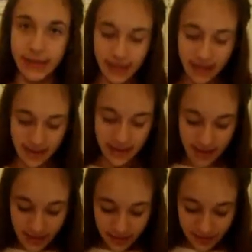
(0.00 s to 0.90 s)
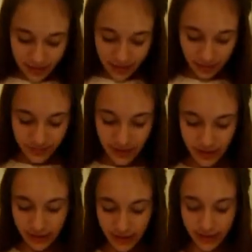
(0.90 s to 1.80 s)
like the neon
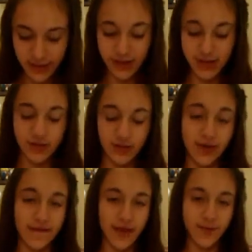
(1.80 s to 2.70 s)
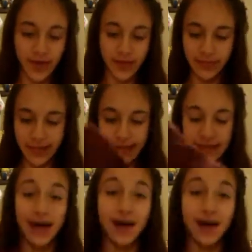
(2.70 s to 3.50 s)
pink and the orange don't go very well, but yes.